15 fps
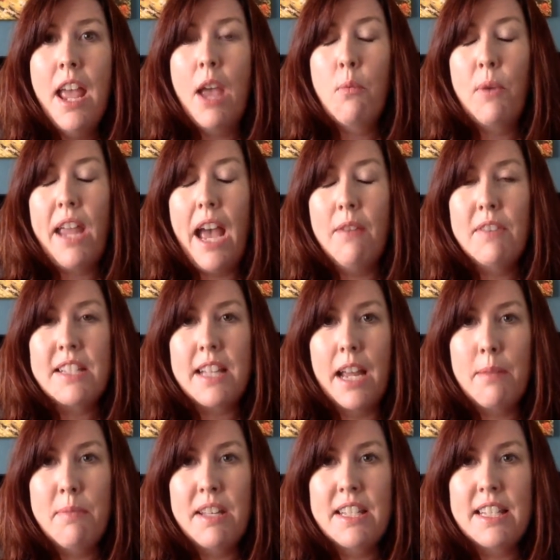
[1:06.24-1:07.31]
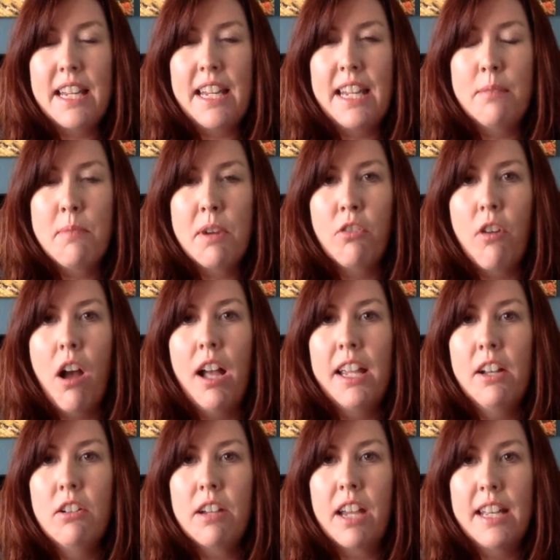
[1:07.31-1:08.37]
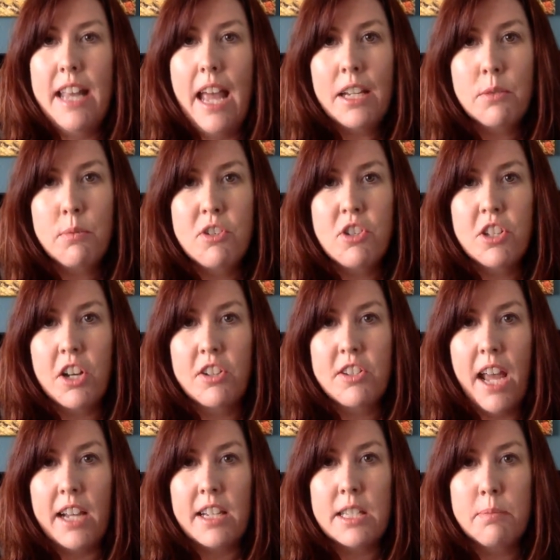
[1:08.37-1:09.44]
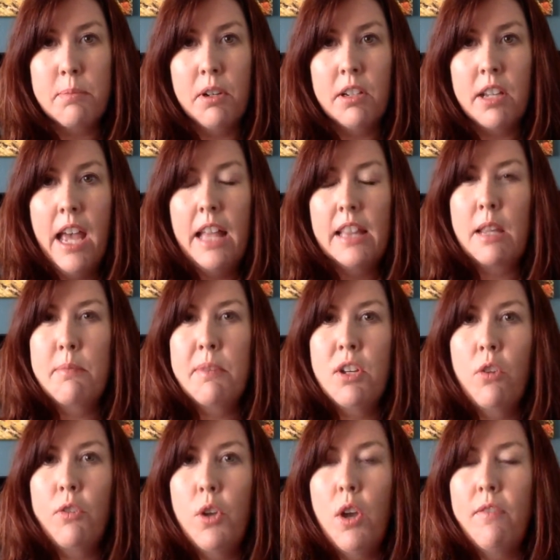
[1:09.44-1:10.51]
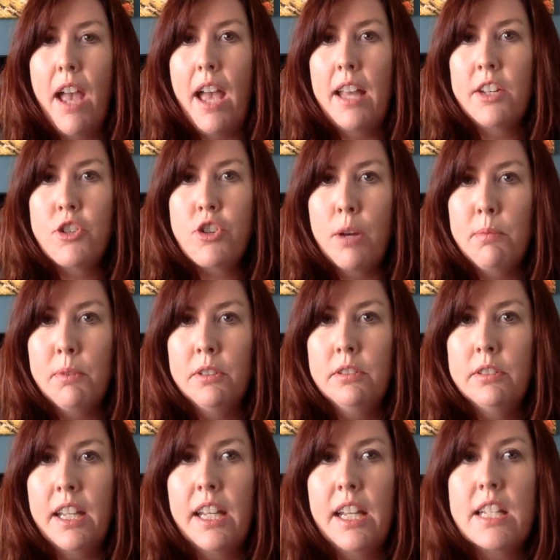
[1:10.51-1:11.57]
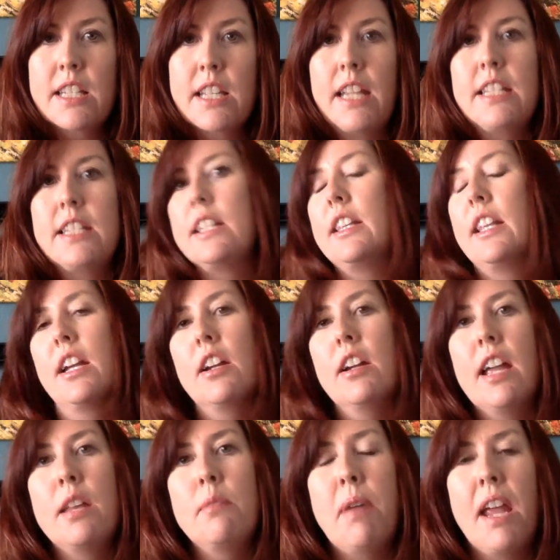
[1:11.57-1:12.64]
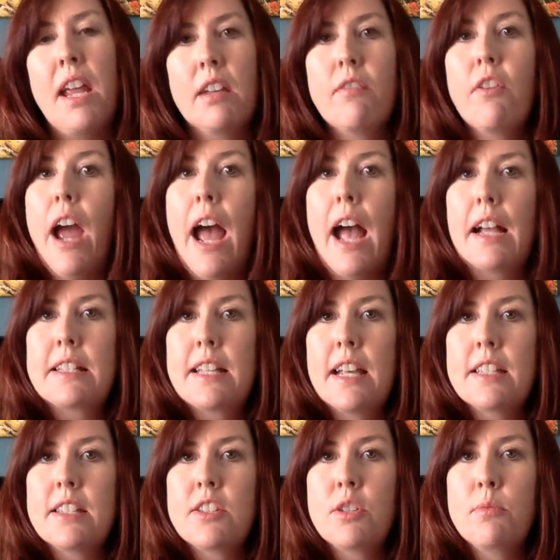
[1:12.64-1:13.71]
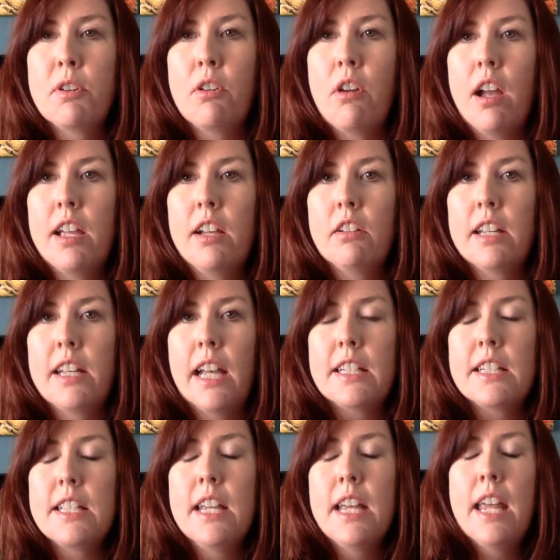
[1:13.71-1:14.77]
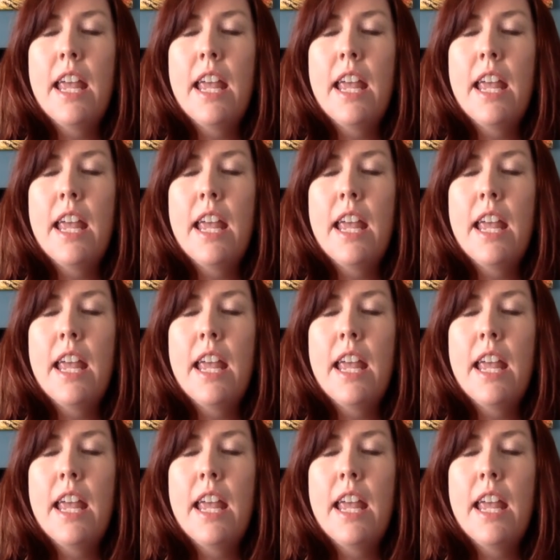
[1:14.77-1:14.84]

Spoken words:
And we have assignments in McGraw-Hill Connect, which is our textbook. Let me know if you have any trouble getting signed in there and paying for access to McGraw-Hill Connect.